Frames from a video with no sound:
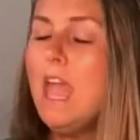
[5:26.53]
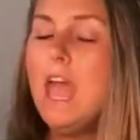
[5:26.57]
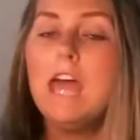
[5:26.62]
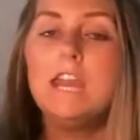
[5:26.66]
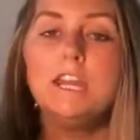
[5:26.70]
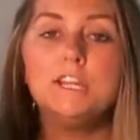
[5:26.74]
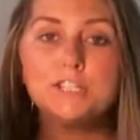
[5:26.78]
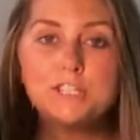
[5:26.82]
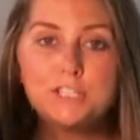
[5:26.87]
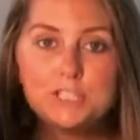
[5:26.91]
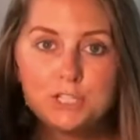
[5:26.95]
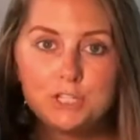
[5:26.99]

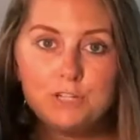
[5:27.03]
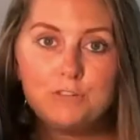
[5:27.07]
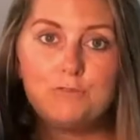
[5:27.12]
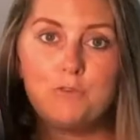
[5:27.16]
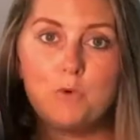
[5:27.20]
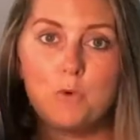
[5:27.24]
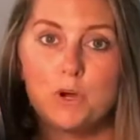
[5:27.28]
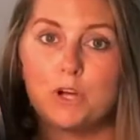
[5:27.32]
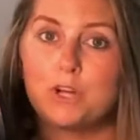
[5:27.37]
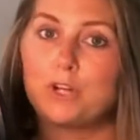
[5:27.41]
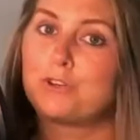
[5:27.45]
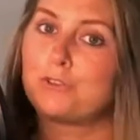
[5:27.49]
And it stood
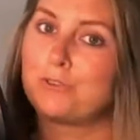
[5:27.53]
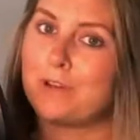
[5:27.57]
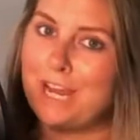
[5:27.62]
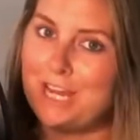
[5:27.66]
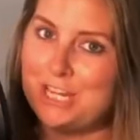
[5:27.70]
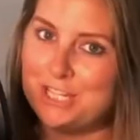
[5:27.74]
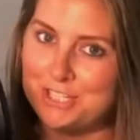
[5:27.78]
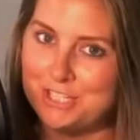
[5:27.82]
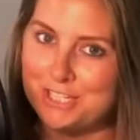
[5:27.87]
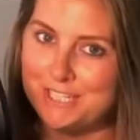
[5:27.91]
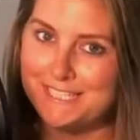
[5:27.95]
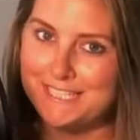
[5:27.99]
for
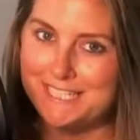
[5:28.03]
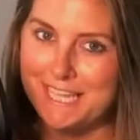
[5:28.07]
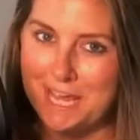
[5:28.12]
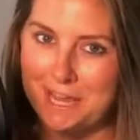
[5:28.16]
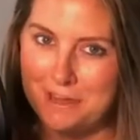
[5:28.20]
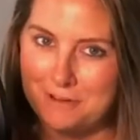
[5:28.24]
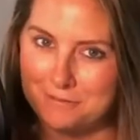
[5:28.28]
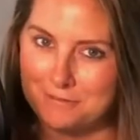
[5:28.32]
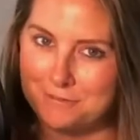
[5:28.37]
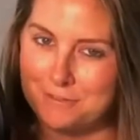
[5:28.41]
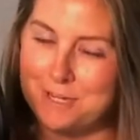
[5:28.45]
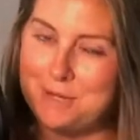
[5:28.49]
Gracious
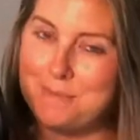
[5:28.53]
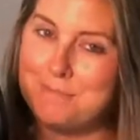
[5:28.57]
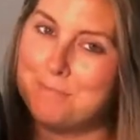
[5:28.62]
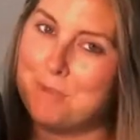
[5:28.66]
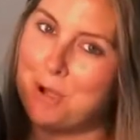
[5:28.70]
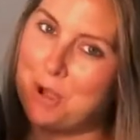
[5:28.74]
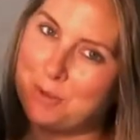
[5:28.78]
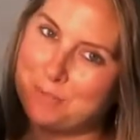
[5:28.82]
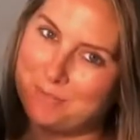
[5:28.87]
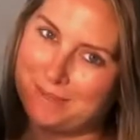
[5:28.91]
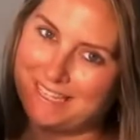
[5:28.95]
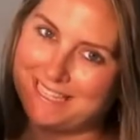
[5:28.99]
Every
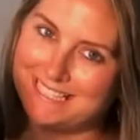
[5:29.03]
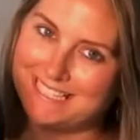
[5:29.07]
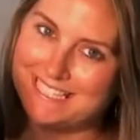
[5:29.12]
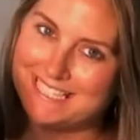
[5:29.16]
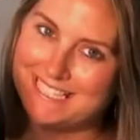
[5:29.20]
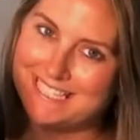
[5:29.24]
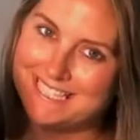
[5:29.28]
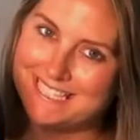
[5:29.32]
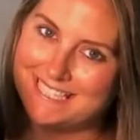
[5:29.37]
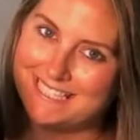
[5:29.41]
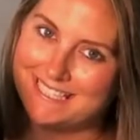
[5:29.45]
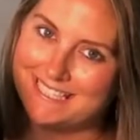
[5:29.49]

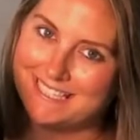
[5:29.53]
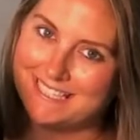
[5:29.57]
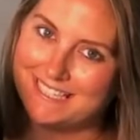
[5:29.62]
Moment.